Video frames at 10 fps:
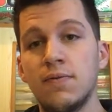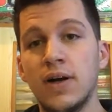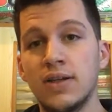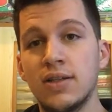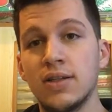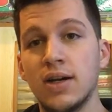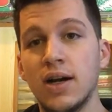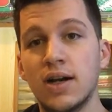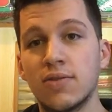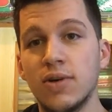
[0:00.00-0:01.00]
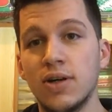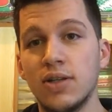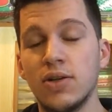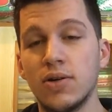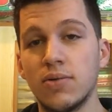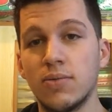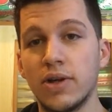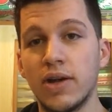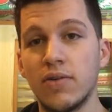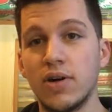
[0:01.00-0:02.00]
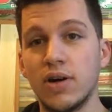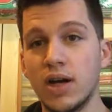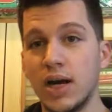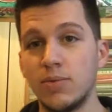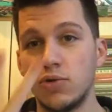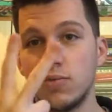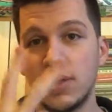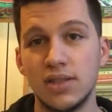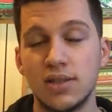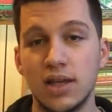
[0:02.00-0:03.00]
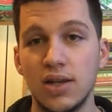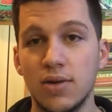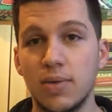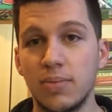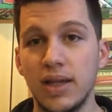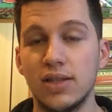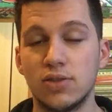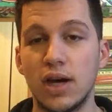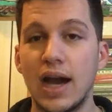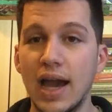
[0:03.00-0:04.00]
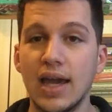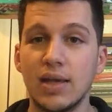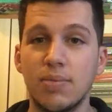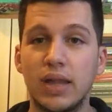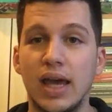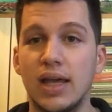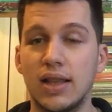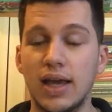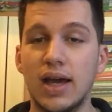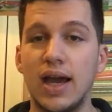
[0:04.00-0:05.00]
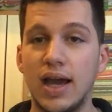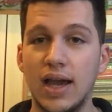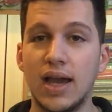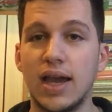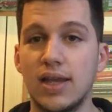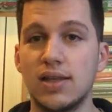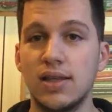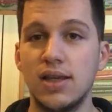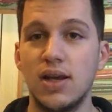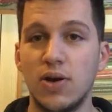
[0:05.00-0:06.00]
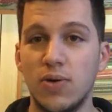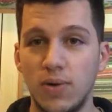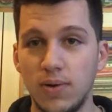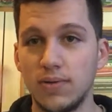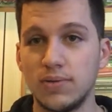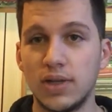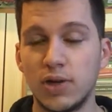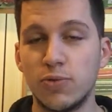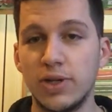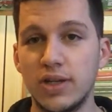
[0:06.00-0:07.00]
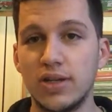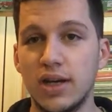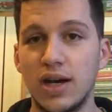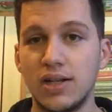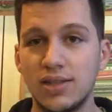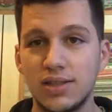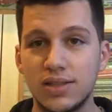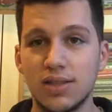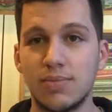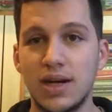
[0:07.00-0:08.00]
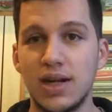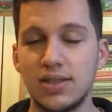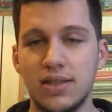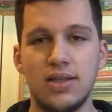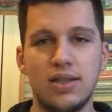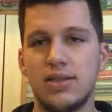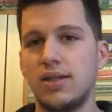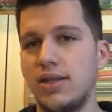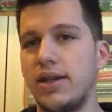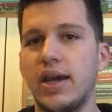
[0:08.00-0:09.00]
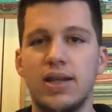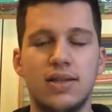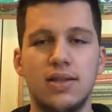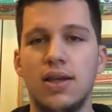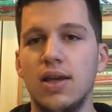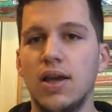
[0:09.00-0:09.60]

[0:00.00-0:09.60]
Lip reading: fuck the high quality or whatever. I'm 2 months late on my plan, so I had a plan. Like, I had all like written down and systemized and this and that and